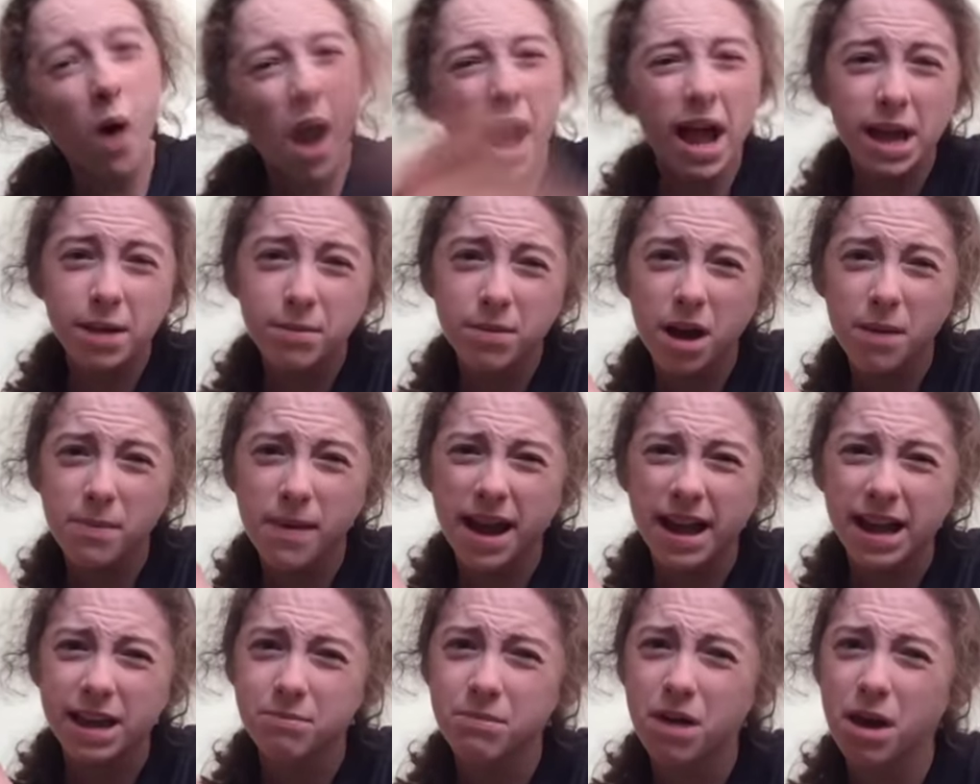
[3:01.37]
why am I
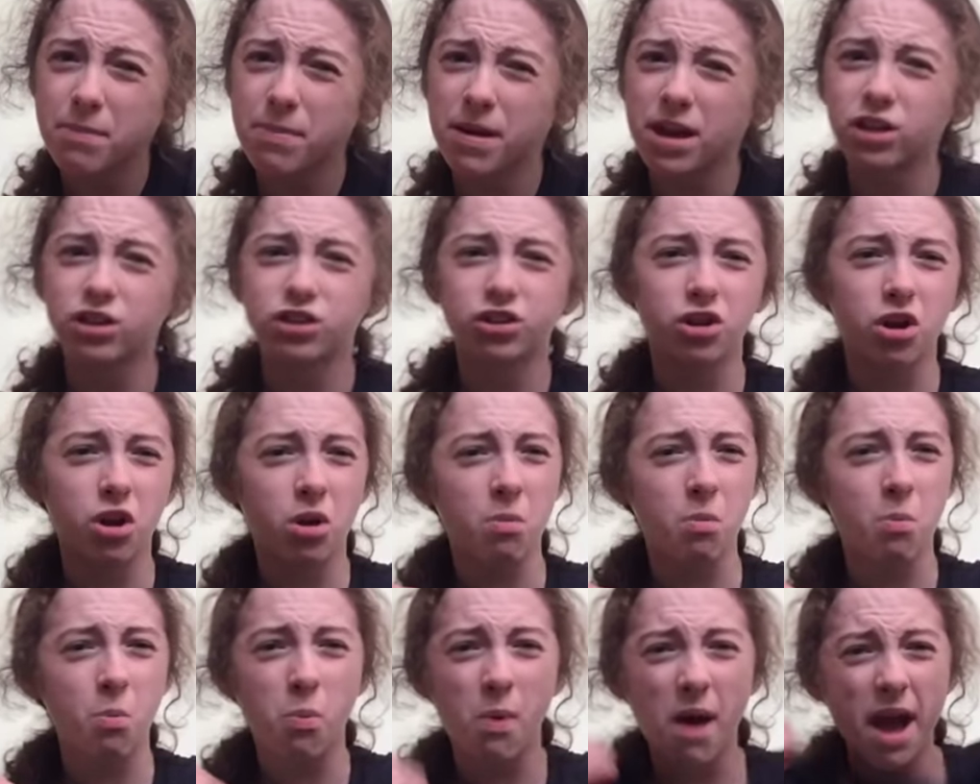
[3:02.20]
back in my
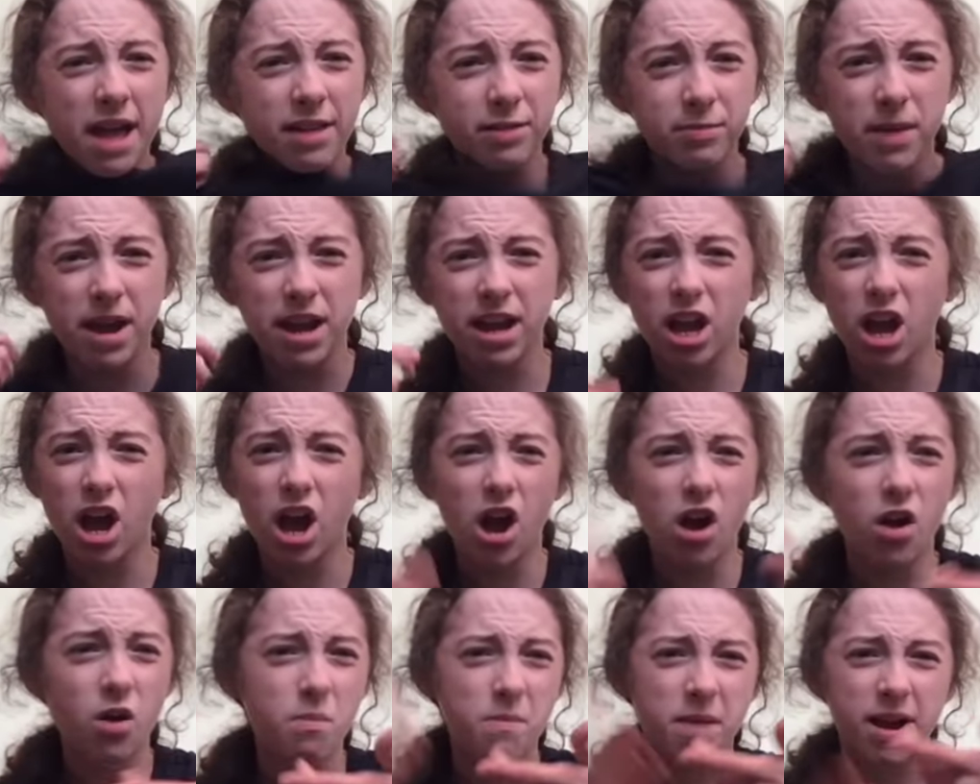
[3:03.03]
bedroom? Where's my coat,